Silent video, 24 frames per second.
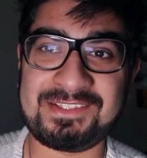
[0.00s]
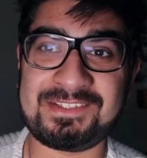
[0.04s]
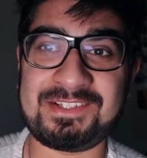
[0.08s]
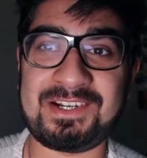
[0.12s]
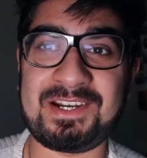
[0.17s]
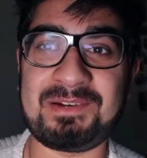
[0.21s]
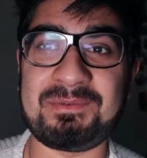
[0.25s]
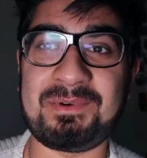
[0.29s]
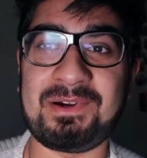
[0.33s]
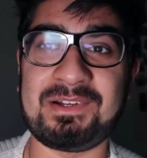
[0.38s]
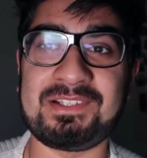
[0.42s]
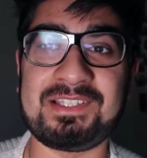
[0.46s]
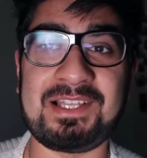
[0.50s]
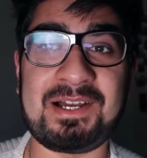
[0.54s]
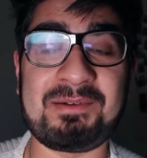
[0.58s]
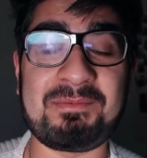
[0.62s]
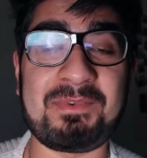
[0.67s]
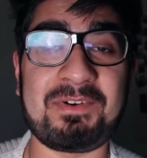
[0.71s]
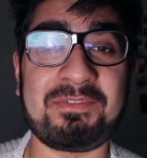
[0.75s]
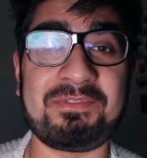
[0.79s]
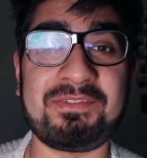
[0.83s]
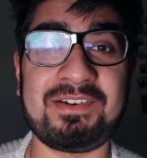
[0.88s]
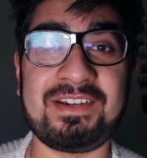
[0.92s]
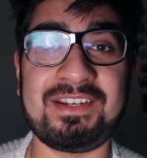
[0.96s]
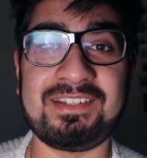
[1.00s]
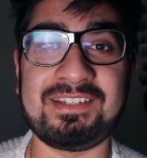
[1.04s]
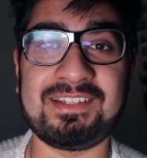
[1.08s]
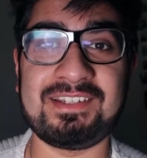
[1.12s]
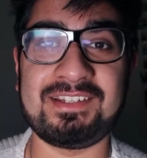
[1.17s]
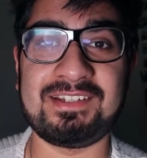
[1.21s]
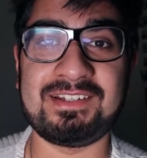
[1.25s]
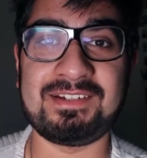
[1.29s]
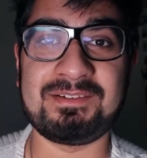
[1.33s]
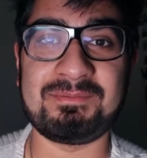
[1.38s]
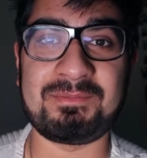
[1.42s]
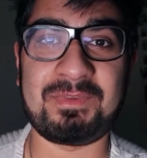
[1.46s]
sorry about that, my friend
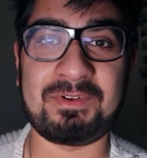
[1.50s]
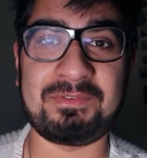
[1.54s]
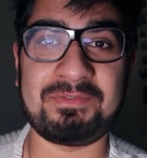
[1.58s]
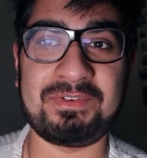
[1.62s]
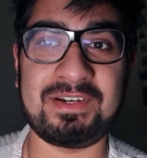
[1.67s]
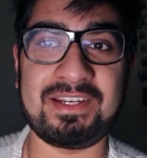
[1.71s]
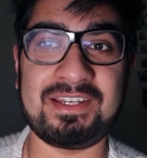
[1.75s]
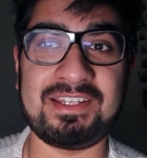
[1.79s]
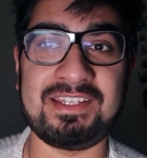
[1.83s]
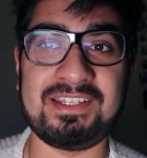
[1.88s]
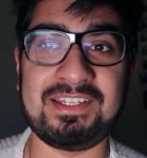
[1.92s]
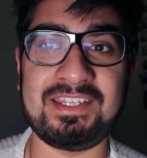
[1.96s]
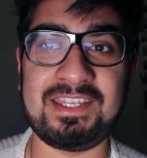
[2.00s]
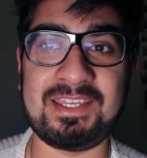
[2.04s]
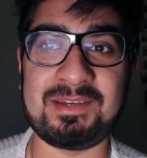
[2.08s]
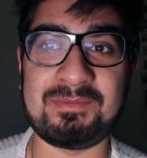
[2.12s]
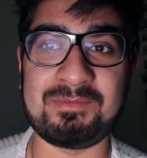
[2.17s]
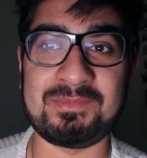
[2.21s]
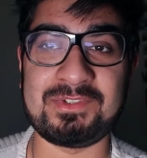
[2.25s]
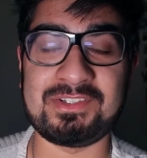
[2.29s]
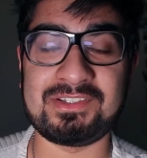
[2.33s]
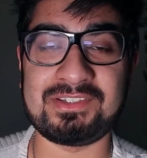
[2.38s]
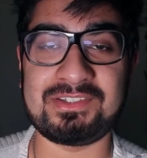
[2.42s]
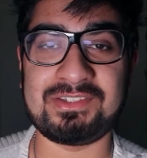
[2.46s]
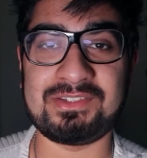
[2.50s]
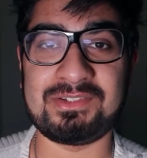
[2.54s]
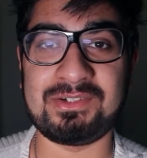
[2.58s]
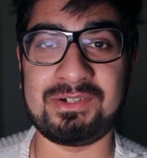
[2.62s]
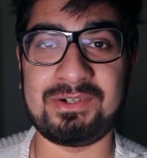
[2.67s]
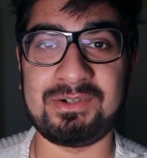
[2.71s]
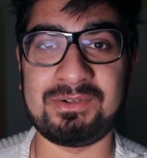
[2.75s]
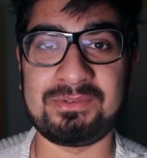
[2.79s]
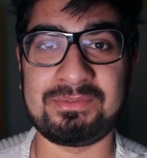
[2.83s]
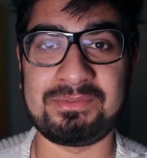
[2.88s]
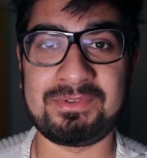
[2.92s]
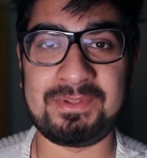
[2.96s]
uh, my friend Liam just sort
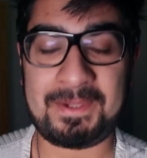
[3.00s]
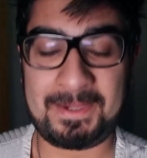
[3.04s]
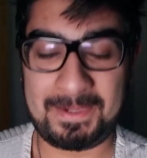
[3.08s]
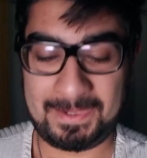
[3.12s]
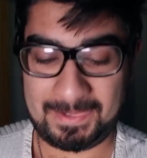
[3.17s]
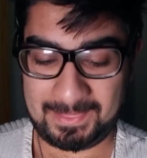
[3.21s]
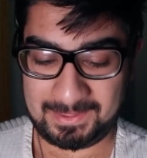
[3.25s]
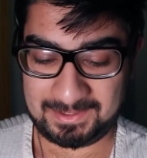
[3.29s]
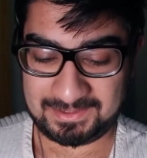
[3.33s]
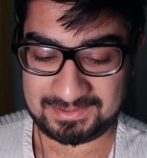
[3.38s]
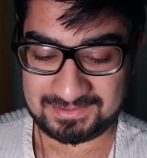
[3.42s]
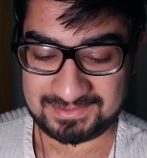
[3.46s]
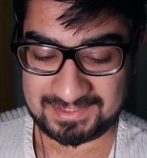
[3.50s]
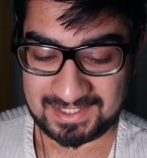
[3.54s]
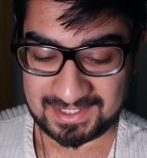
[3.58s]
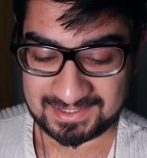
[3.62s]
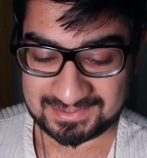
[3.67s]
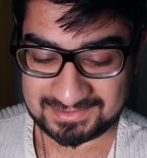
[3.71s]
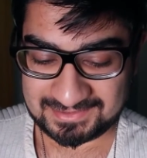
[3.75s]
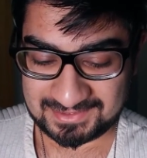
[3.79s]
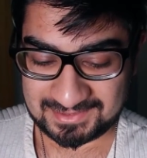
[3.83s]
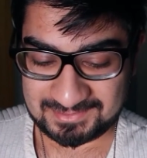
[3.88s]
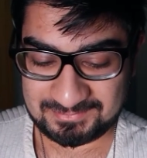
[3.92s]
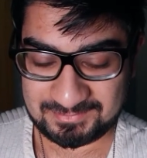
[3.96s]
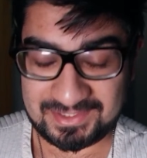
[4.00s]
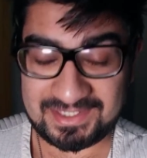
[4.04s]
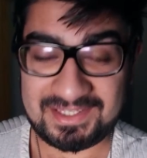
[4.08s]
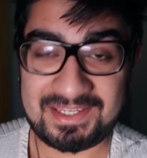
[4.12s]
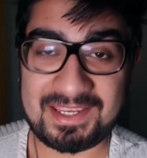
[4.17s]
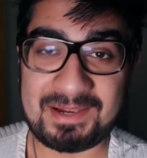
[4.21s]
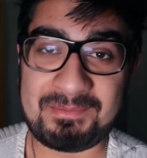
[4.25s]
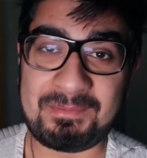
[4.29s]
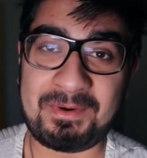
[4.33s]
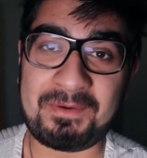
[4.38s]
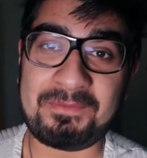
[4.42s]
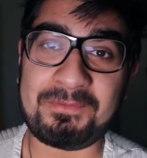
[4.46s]
of texted me
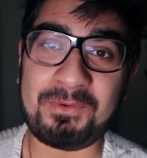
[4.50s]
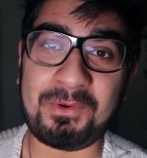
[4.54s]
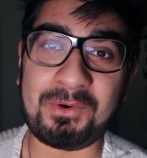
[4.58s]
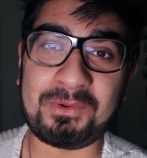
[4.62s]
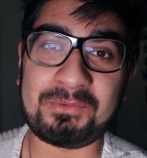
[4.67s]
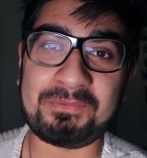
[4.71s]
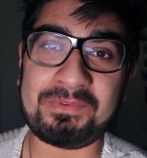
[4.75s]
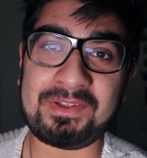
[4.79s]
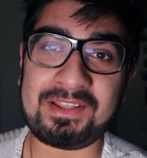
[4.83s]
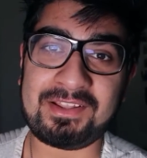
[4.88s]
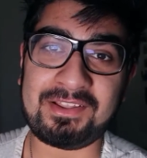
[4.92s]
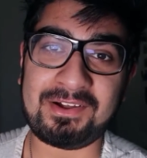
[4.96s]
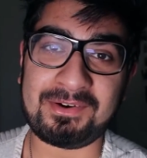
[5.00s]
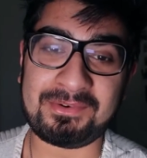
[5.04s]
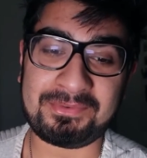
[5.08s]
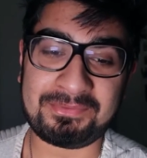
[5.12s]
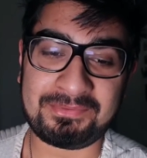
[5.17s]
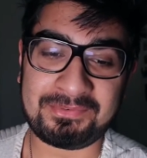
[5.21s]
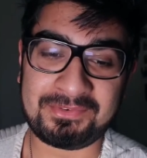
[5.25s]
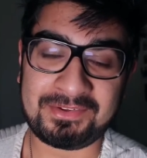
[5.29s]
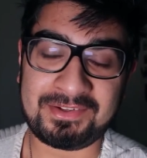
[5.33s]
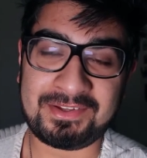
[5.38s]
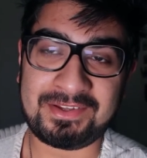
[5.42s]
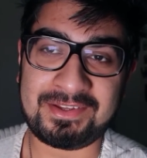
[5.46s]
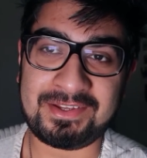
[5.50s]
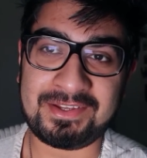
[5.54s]
and my phone fell off.